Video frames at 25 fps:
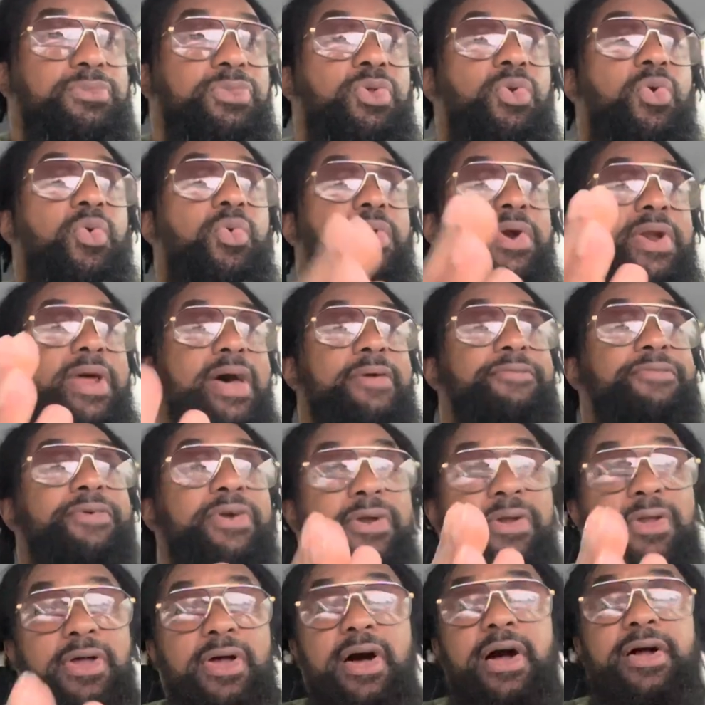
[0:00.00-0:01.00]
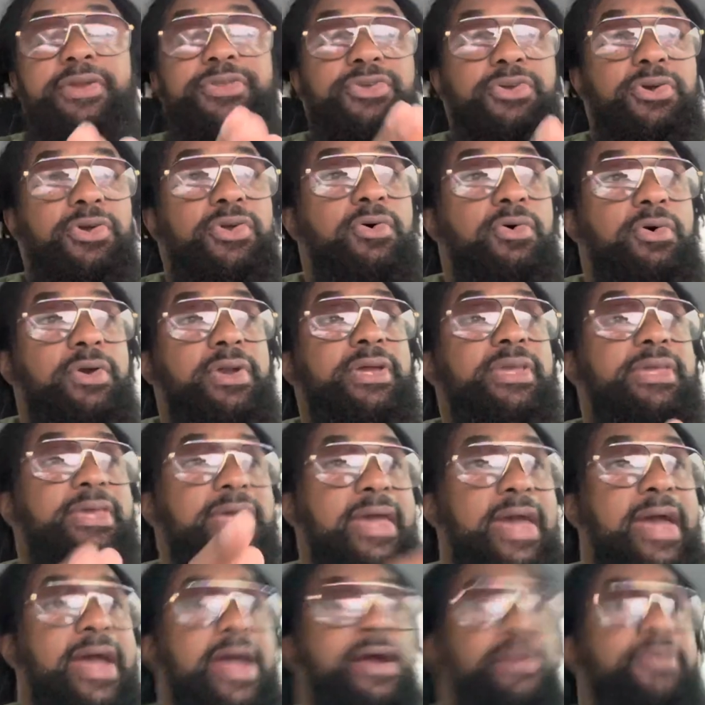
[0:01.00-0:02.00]
whatever gun you're going to
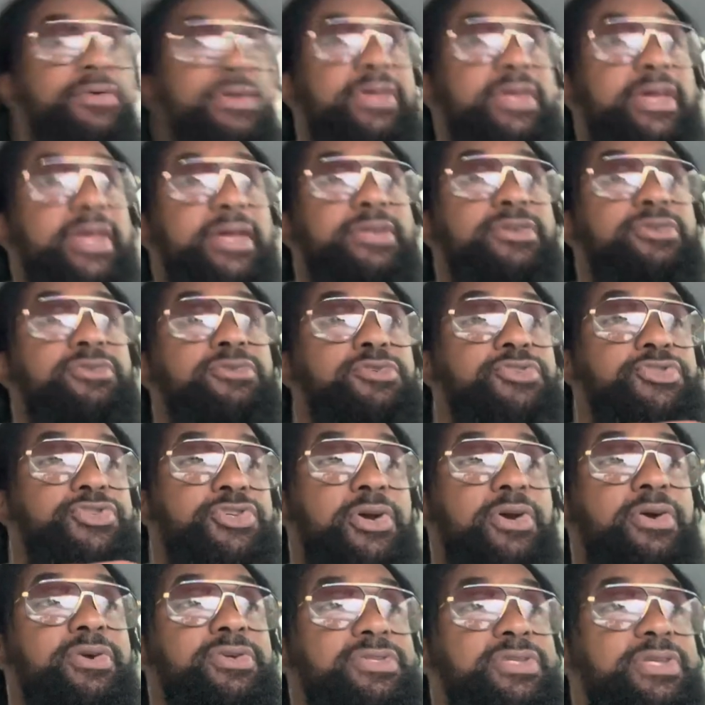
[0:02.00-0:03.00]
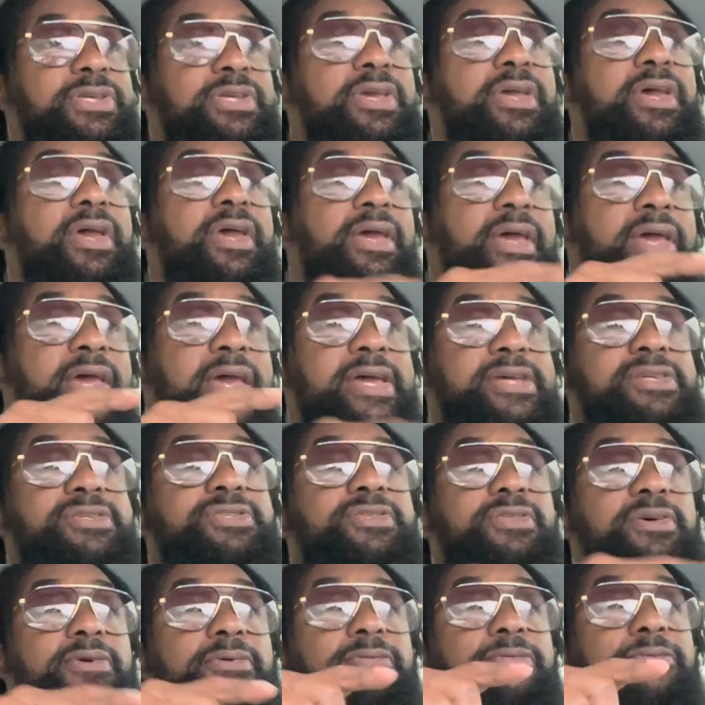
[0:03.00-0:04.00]
carry in New Jersey
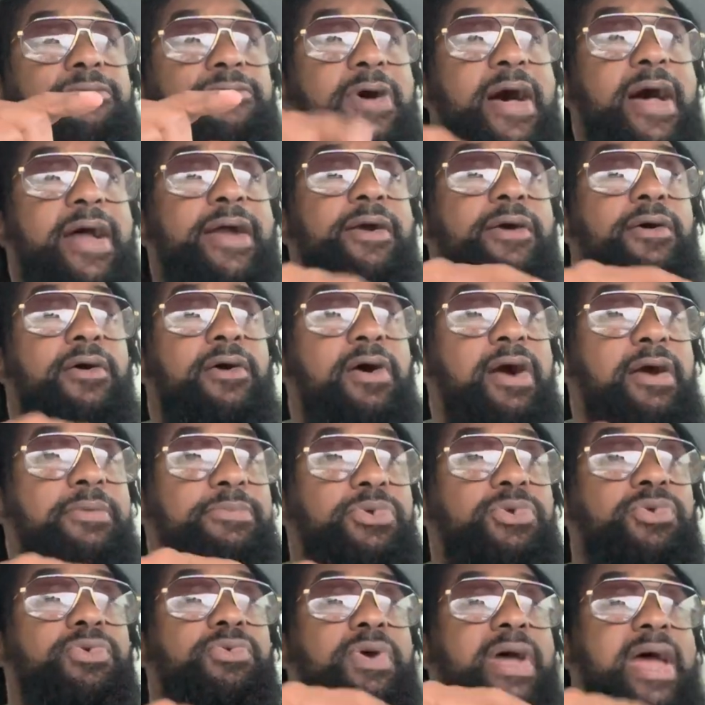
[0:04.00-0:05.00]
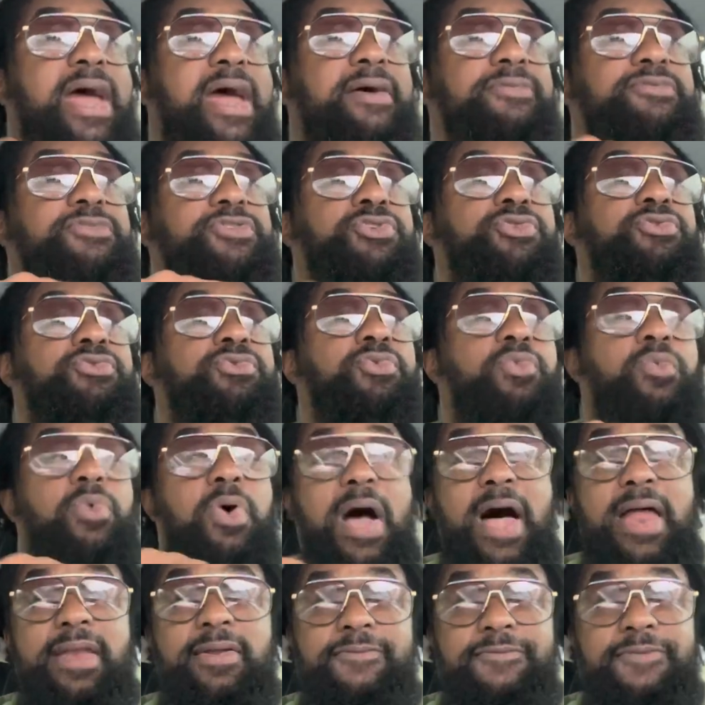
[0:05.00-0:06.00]
is the firearm you have to
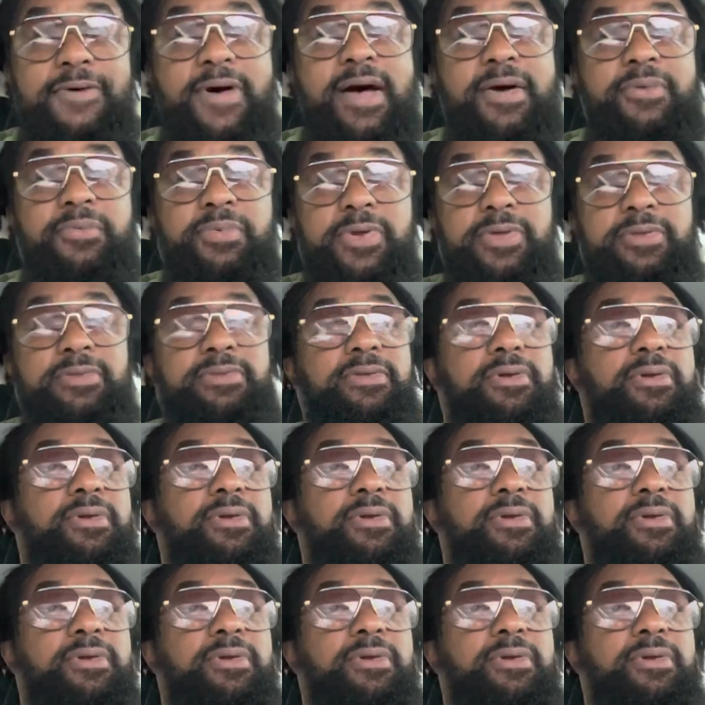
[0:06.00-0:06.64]
qualify with.